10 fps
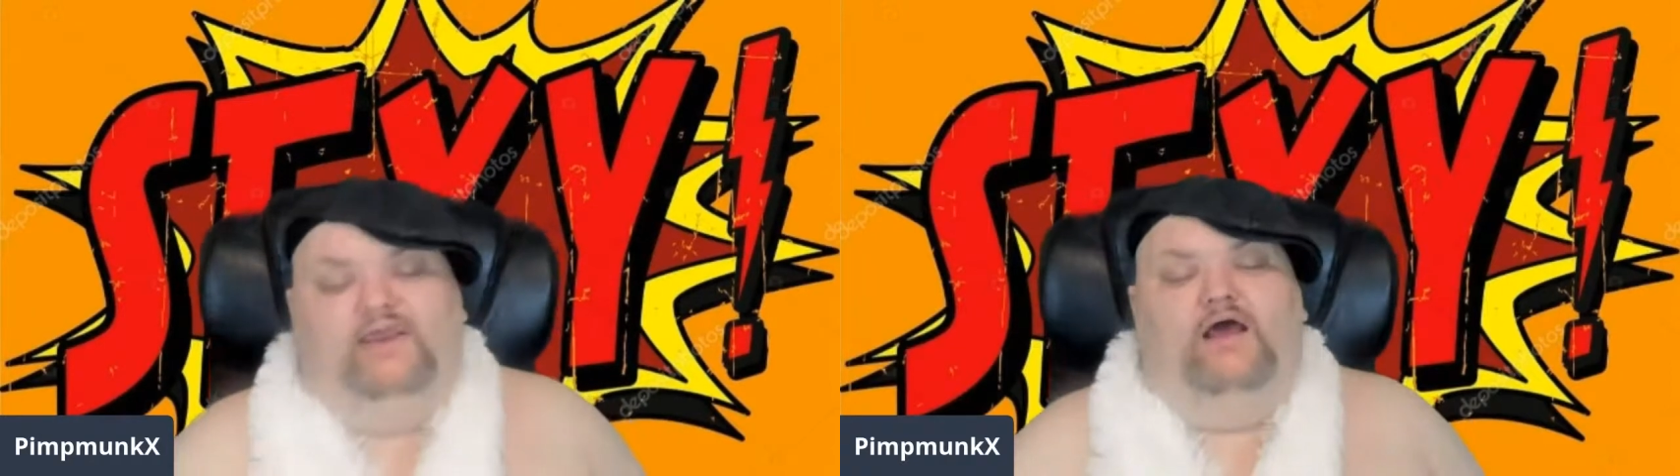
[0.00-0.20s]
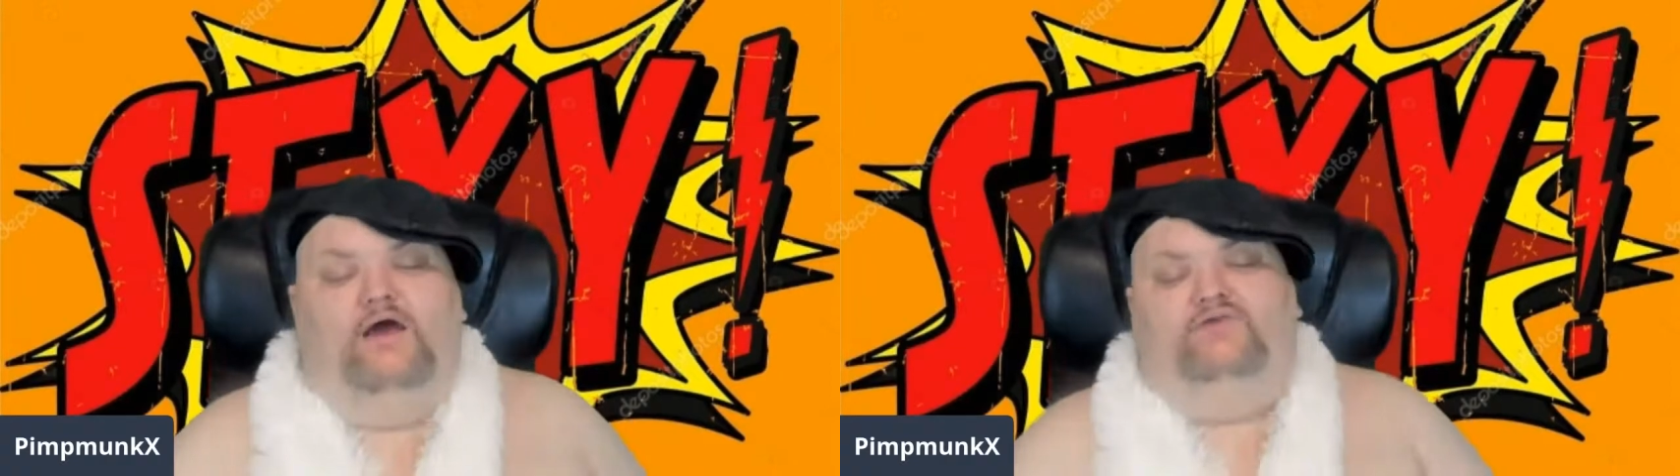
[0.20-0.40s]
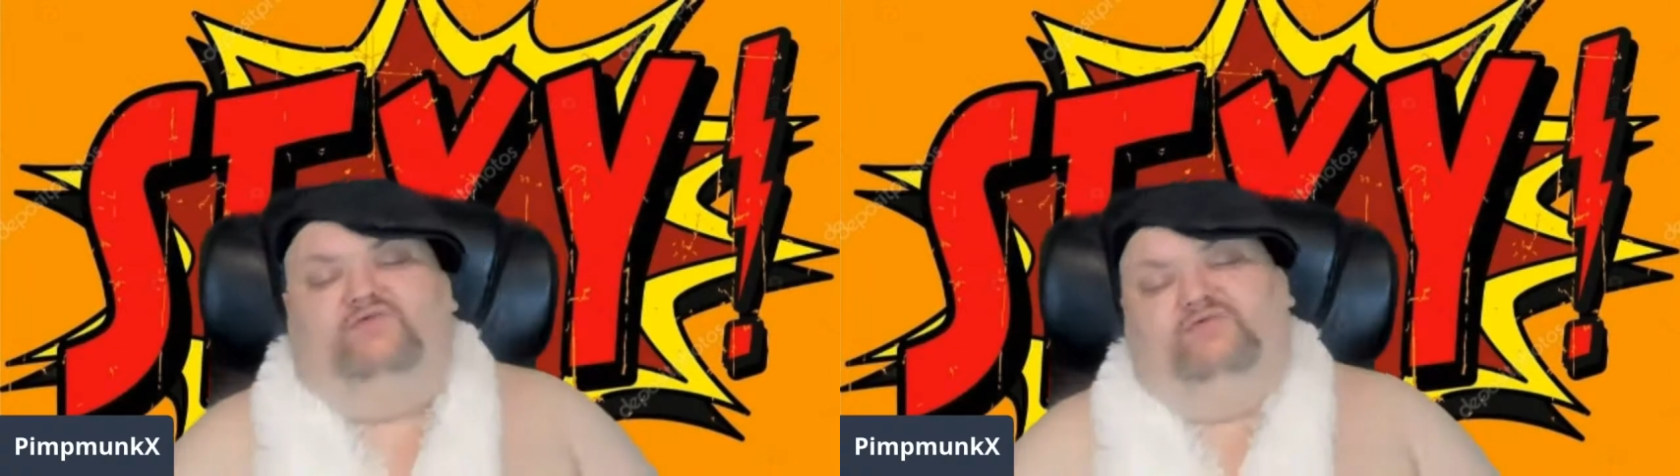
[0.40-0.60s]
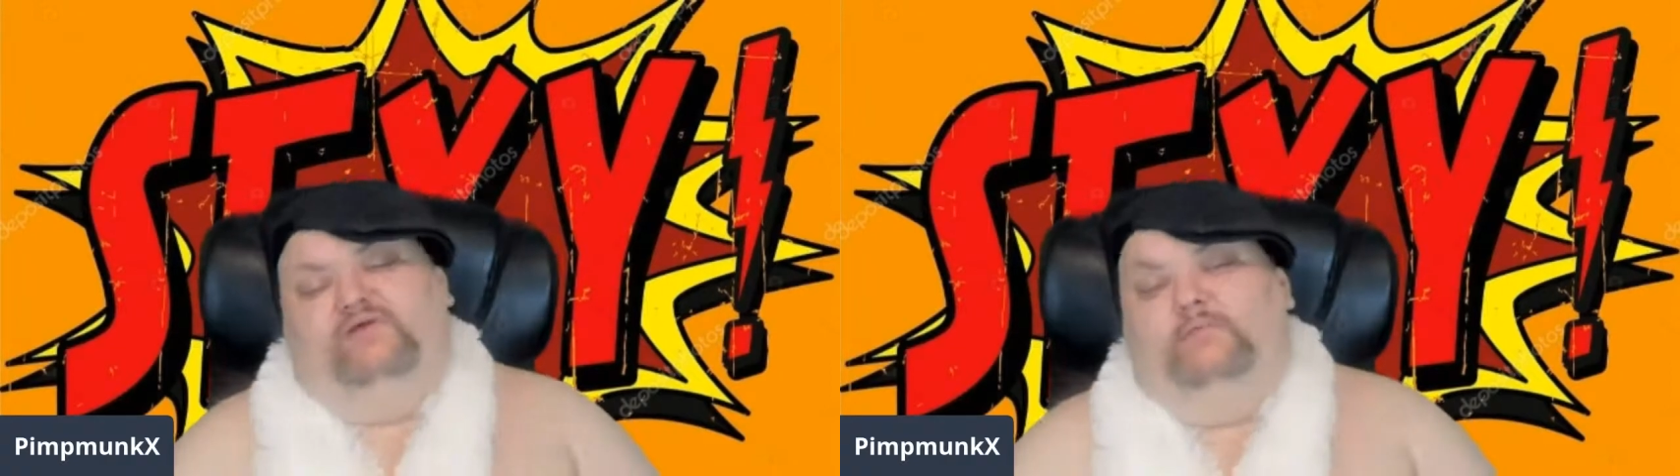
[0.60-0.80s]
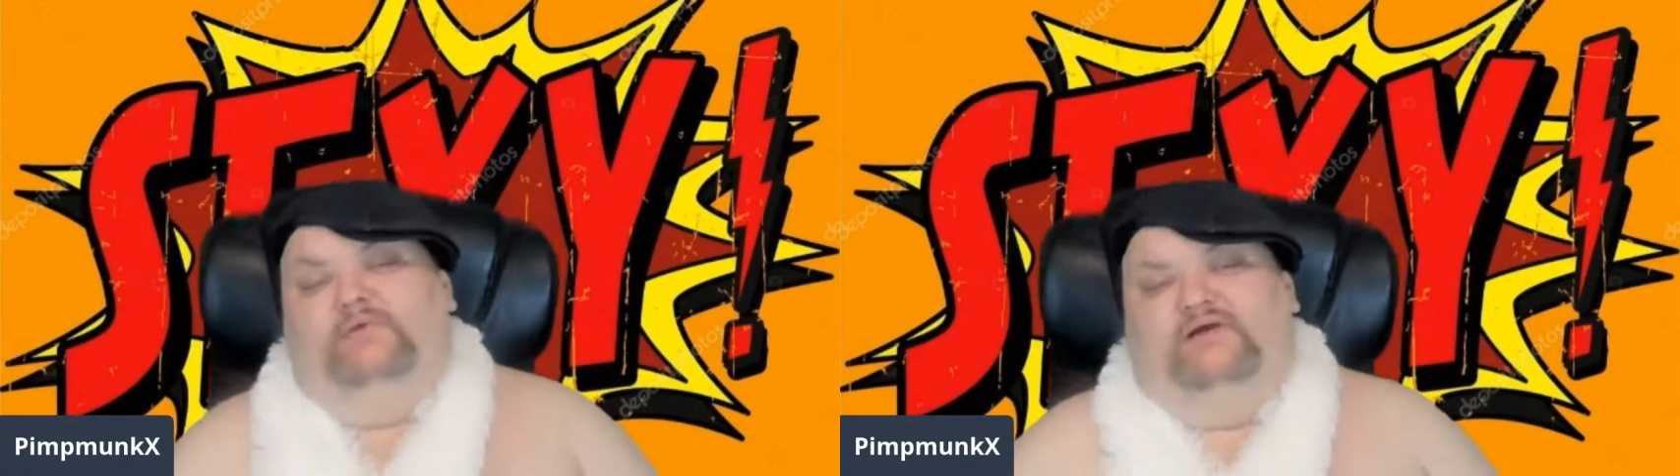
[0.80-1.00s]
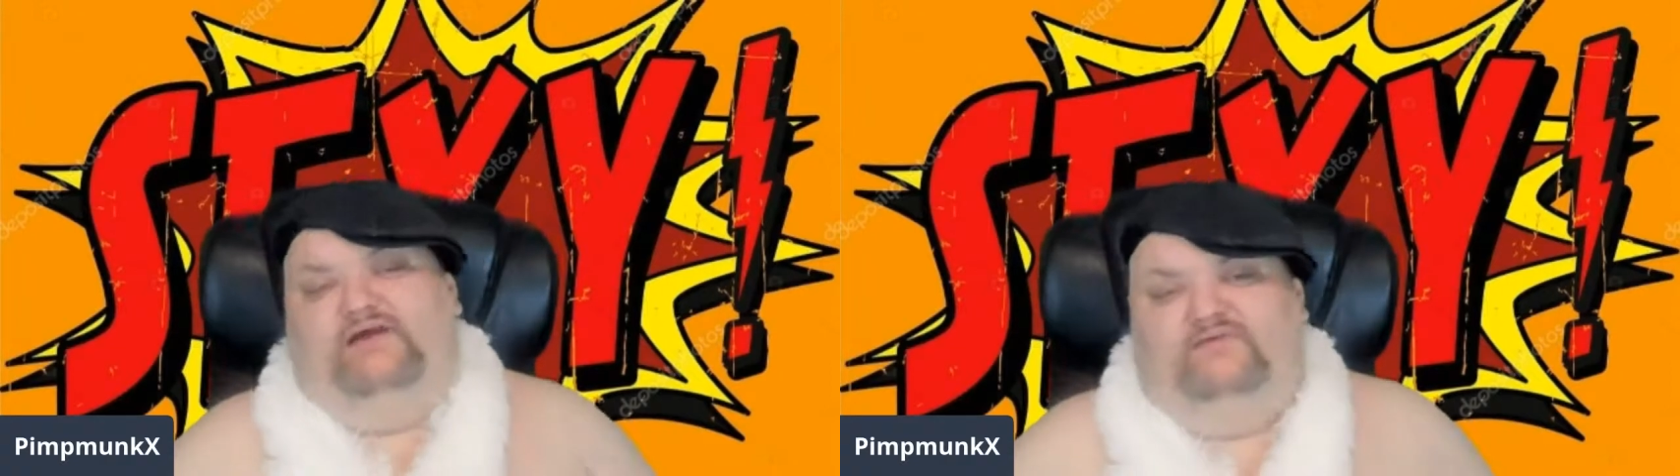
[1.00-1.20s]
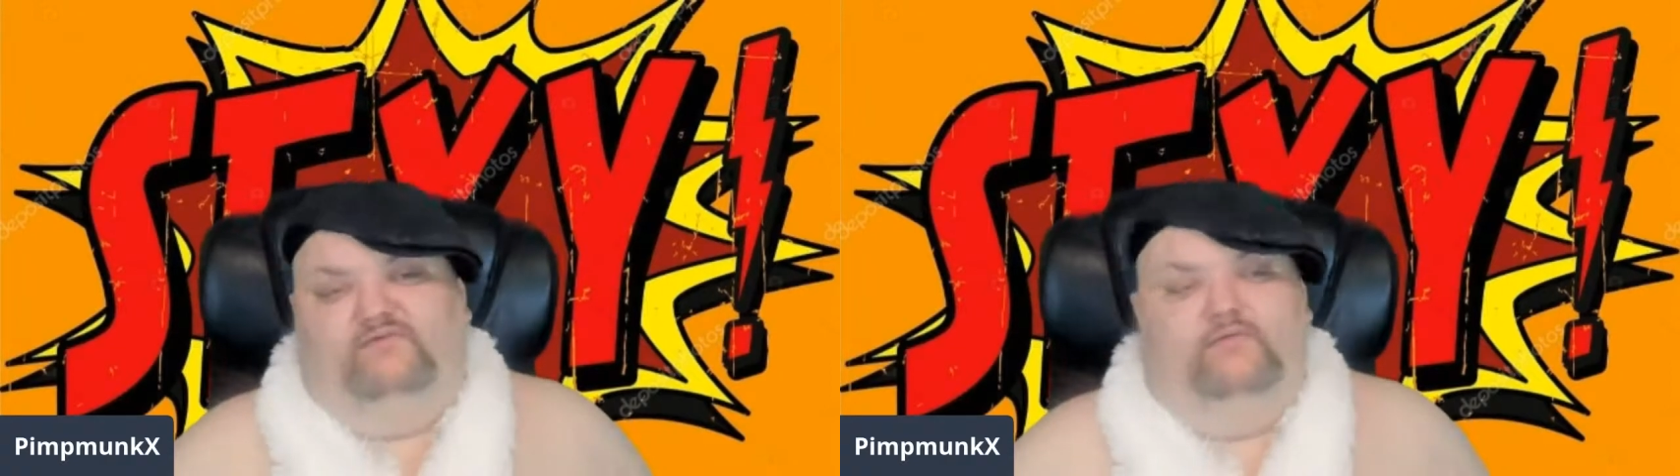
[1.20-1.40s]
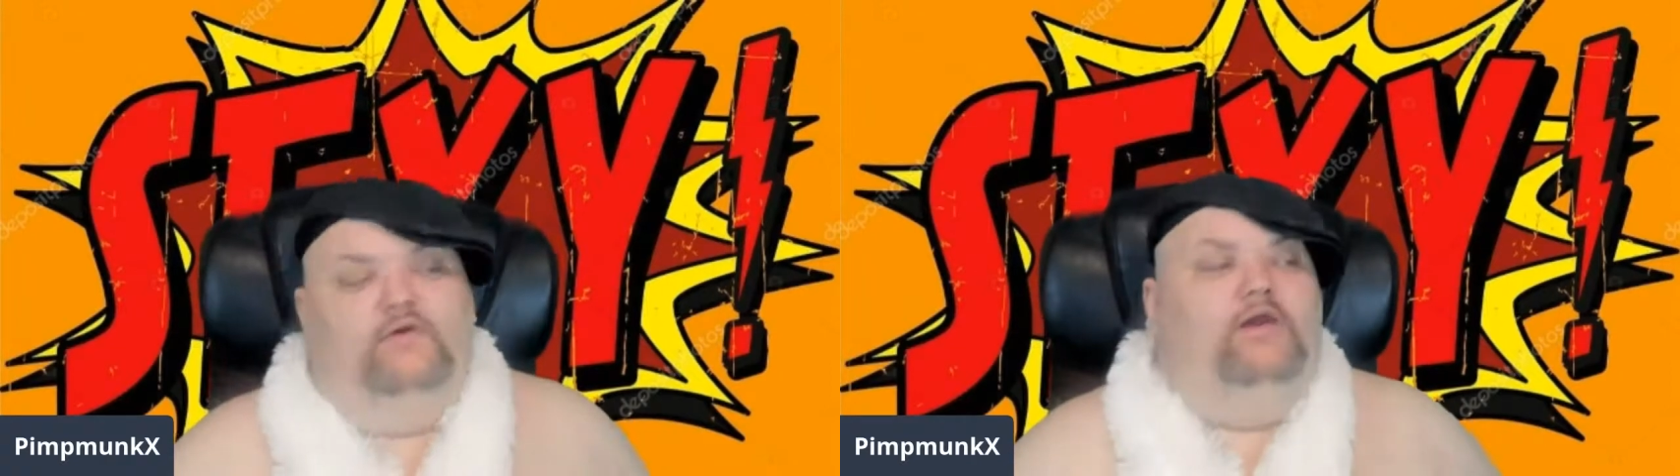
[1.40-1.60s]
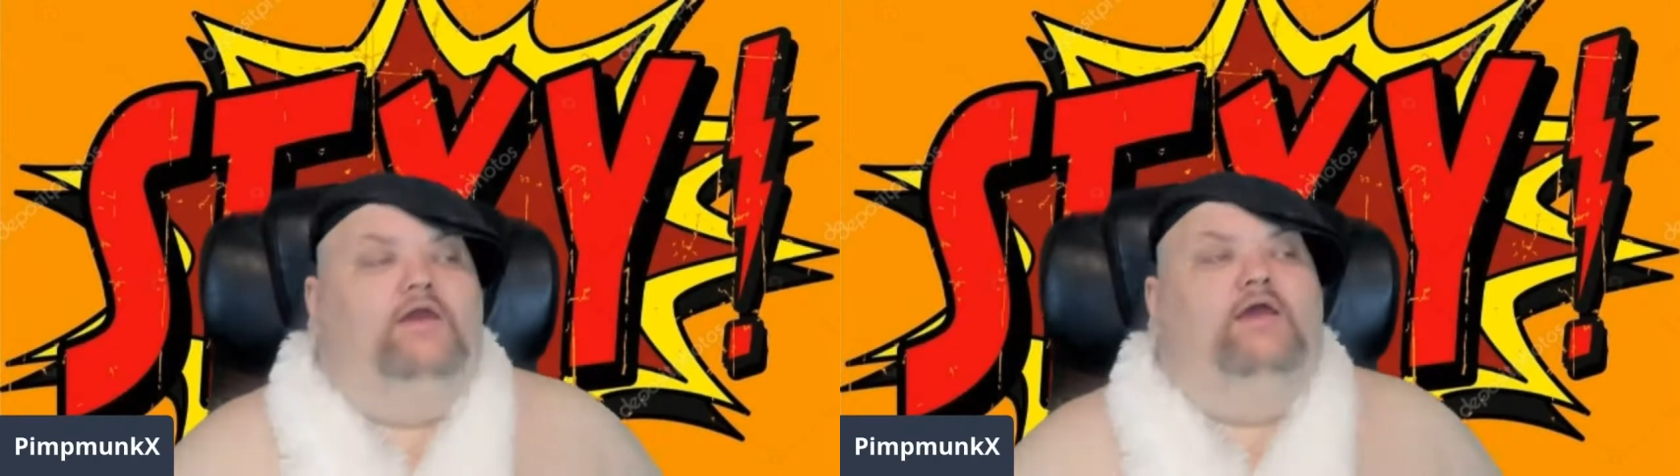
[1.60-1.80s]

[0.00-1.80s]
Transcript: it all stemmed because of,